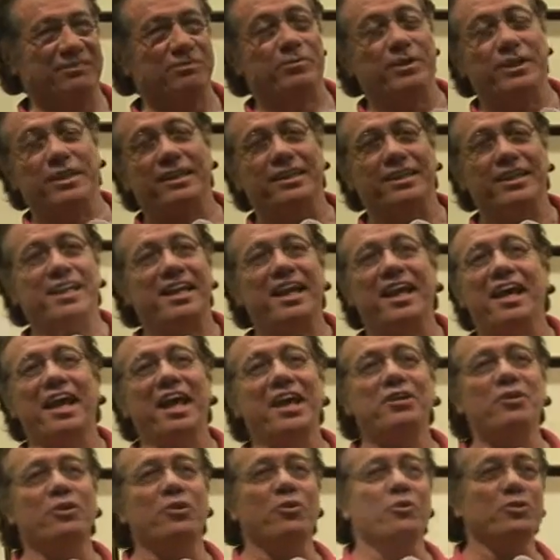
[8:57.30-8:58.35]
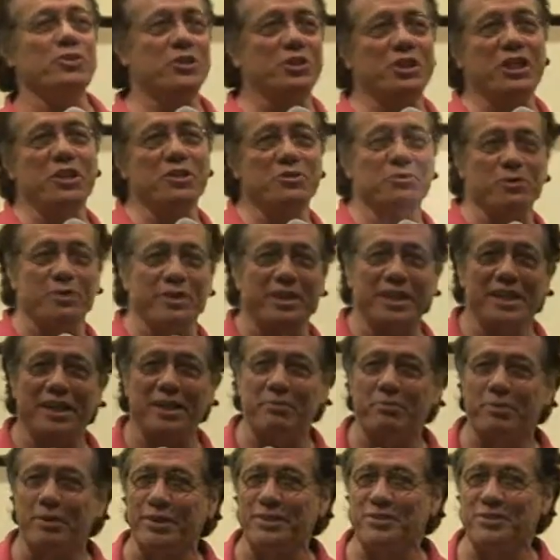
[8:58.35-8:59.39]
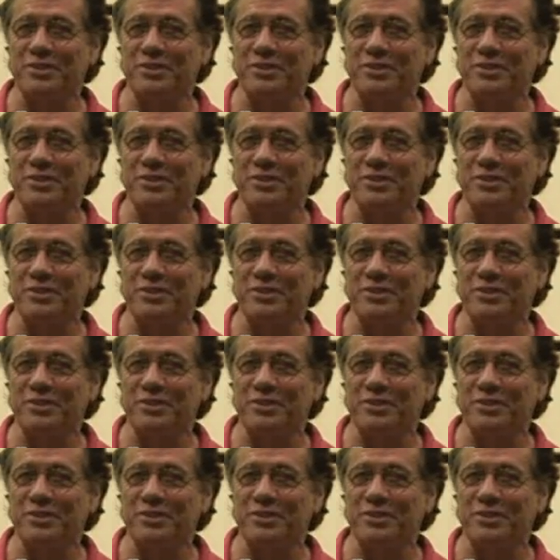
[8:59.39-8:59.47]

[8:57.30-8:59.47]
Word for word: but then I had no scenes with the hybrid,